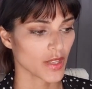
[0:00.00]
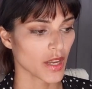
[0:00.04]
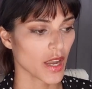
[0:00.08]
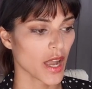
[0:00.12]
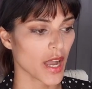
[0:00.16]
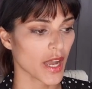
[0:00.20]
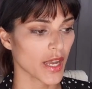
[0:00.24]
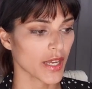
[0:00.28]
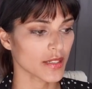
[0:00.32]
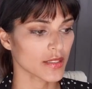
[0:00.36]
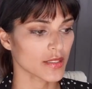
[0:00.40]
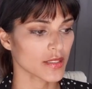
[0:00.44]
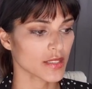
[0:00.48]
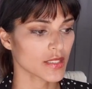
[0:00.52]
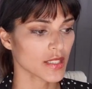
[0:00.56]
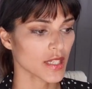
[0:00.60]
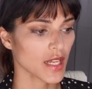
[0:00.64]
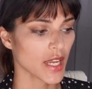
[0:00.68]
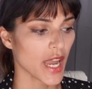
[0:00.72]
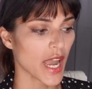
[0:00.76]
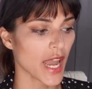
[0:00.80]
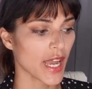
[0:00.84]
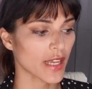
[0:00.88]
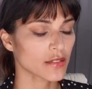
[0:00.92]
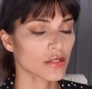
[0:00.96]
And
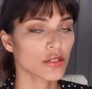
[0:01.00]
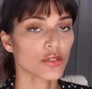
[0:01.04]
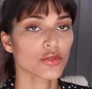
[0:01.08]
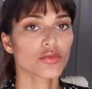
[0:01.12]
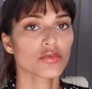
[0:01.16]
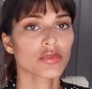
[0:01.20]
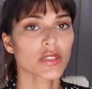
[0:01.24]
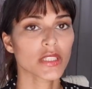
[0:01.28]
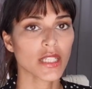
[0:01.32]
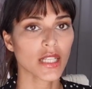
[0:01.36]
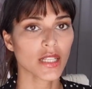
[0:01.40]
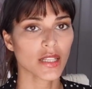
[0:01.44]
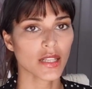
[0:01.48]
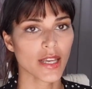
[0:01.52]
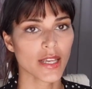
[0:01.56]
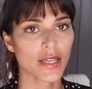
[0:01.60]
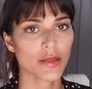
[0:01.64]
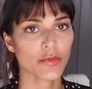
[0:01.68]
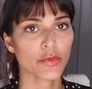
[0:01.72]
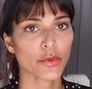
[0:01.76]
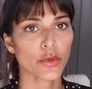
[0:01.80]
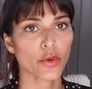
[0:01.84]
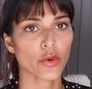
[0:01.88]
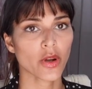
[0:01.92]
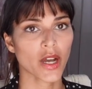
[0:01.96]
as you
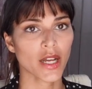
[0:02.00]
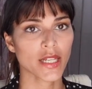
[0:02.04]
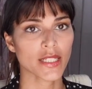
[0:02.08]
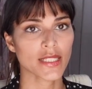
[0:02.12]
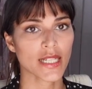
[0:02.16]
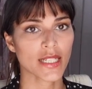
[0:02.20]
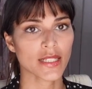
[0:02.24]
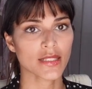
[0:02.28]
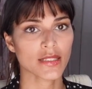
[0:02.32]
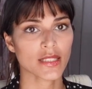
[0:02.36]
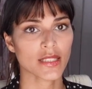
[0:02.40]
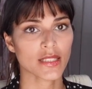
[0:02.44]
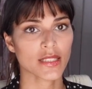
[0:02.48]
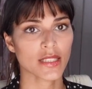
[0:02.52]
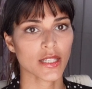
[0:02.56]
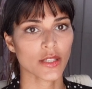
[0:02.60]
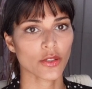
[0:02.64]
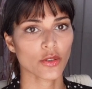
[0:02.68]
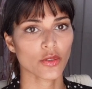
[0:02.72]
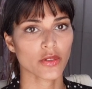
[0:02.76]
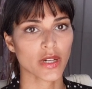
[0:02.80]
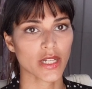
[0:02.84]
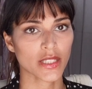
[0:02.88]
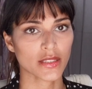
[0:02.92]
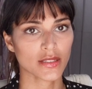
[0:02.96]
reclaim your identity,
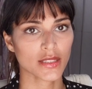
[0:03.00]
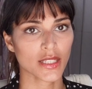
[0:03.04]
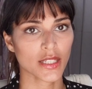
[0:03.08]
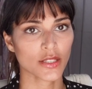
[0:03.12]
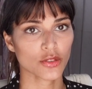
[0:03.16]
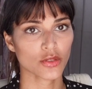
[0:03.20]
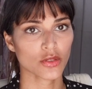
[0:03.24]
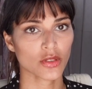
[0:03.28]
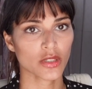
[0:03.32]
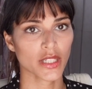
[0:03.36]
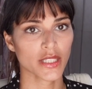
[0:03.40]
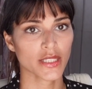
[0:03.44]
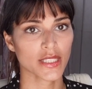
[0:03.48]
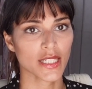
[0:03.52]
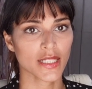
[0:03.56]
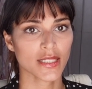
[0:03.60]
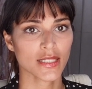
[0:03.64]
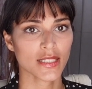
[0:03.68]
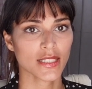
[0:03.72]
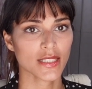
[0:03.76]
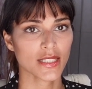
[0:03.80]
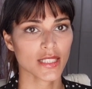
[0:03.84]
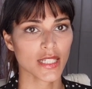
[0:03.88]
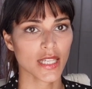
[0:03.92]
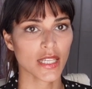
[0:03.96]
your ancestral
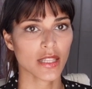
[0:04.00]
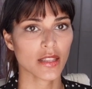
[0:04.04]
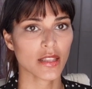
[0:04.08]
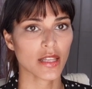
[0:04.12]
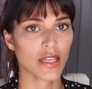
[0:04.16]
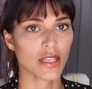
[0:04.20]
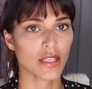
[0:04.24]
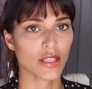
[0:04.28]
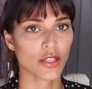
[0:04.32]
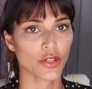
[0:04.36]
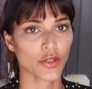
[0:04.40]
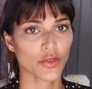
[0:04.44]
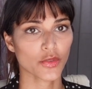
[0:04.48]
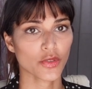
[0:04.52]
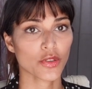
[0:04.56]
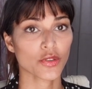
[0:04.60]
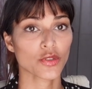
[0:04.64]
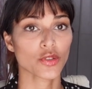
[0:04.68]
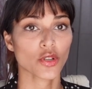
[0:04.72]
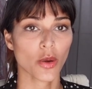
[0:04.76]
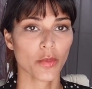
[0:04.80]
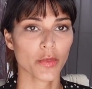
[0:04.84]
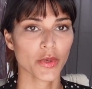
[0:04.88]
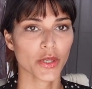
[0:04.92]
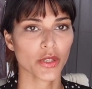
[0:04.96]
identity that, you know, the
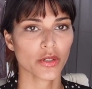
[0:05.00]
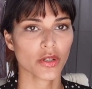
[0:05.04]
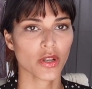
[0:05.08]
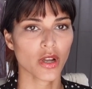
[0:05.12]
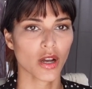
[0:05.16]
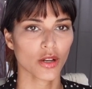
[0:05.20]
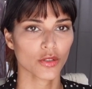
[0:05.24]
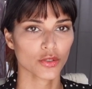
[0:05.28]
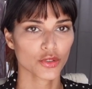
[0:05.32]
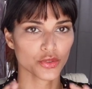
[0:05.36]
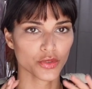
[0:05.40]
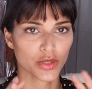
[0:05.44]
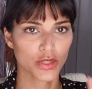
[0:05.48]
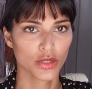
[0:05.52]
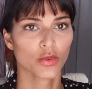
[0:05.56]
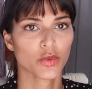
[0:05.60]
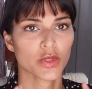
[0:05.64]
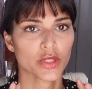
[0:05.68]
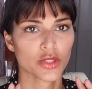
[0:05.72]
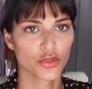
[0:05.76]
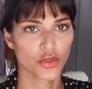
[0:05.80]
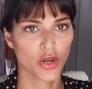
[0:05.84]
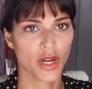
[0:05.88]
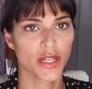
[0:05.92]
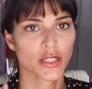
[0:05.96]
dominant culture is
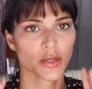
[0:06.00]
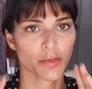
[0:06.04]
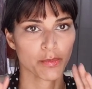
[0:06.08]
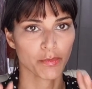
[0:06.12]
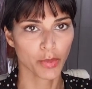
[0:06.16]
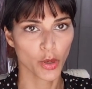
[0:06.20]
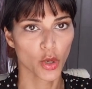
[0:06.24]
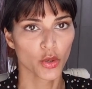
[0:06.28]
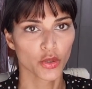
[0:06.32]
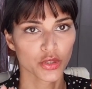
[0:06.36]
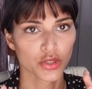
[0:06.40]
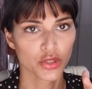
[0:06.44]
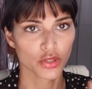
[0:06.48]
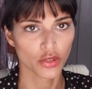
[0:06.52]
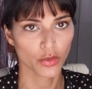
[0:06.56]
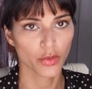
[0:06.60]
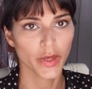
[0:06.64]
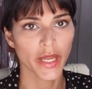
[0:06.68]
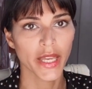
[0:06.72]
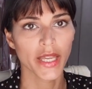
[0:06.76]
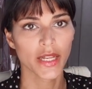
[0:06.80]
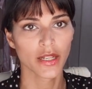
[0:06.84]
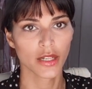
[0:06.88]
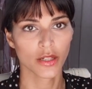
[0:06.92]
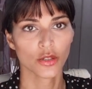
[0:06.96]
always trying to box you
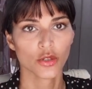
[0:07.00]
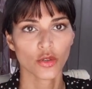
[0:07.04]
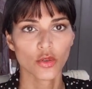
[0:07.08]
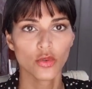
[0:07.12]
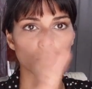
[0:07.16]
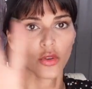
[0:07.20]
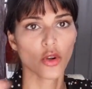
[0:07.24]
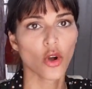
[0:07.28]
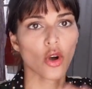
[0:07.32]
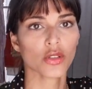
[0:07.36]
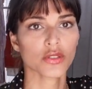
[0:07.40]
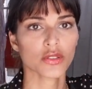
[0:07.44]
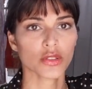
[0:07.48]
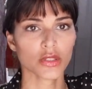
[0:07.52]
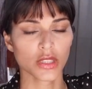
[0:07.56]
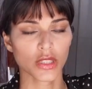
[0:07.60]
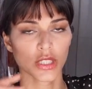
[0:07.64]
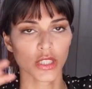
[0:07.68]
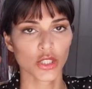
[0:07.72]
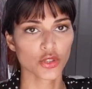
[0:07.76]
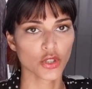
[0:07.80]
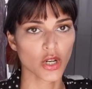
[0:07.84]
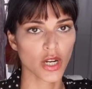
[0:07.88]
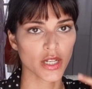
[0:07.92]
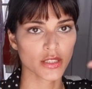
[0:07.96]
in and you're
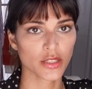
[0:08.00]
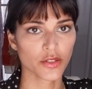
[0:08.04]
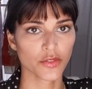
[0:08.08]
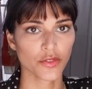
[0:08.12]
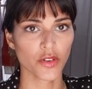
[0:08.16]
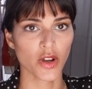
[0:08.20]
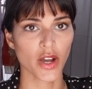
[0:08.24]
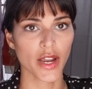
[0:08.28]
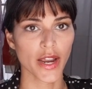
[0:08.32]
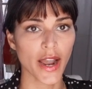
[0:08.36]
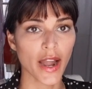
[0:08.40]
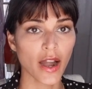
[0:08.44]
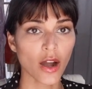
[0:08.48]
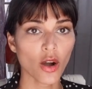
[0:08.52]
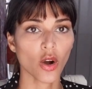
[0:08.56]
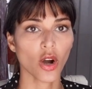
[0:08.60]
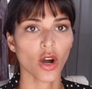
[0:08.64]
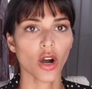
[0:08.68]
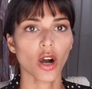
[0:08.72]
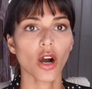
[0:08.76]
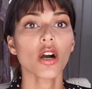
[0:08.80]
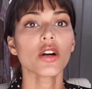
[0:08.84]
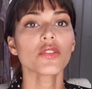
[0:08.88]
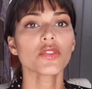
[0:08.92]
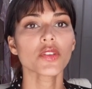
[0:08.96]
constantly trying to fight out
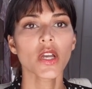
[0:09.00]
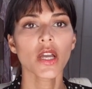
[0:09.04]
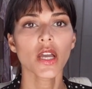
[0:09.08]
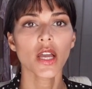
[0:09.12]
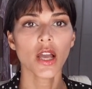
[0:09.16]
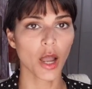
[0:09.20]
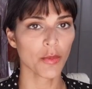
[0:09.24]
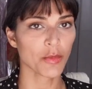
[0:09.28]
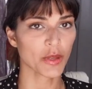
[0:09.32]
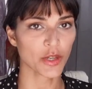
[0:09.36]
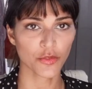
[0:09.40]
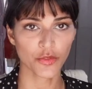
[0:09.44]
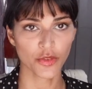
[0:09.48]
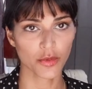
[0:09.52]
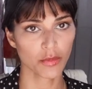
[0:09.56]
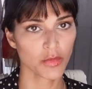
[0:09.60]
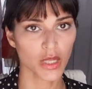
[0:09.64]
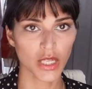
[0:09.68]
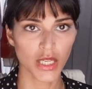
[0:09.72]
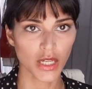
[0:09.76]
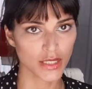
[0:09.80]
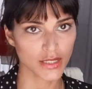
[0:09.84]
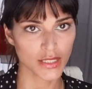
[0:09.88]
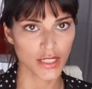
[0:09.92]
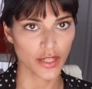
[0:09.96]
of. I mean, for
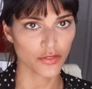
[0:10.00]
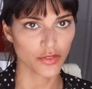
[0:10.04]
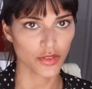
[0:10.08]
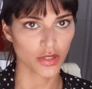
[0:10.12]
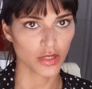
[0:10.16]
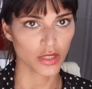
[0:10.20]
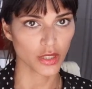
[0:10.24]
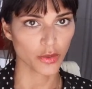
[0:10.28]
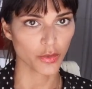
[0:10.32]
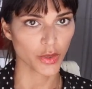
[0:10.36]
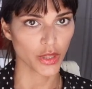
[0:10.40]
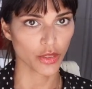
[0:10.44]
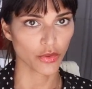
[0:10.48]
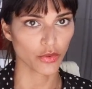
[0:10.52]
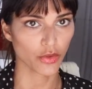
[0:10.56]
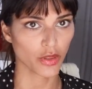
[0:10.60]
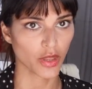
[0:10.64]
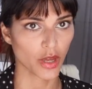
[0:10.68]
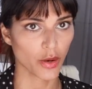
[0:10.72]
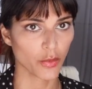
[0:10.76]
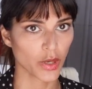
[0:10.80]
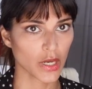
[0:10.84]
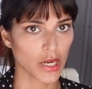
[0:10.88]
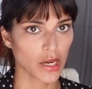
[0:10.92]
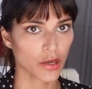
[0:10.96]
me, I definitely went through
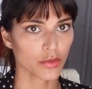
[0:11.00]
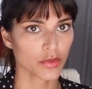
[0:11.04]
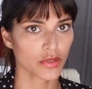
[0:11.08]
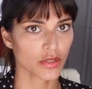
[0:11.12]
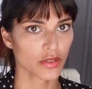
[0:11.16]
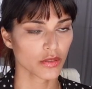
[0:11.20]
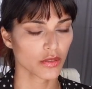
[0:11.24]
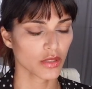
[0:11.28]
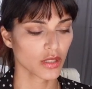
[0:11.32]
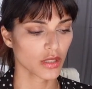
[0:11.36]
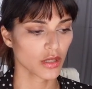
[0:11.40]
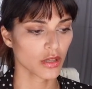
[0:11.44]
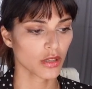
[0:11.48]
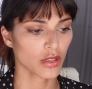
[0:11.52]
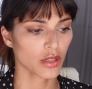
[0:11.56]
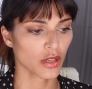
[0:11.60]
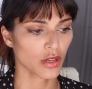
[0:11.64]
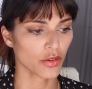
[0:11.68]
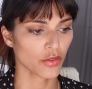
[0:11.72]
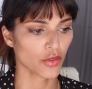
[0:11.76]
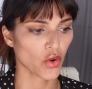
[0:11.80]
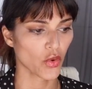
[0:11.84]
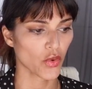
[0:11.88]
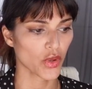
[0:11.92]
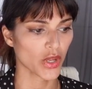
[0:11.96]
that when I was, you
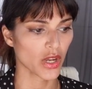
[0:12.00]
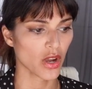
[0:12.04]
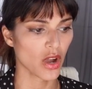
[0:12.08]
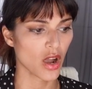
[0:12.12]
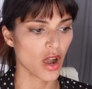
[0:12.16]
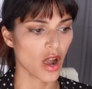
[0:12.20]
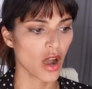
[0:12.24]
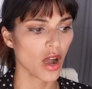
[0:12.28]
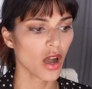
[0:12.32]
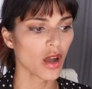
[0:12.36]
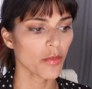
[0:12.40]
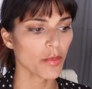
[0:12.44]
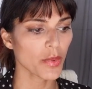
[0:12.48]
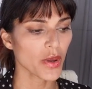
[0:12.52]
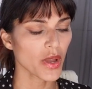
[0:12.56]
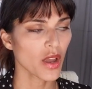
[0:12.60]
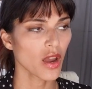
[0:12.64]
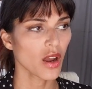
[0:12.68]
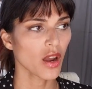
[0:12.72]
know, growing up.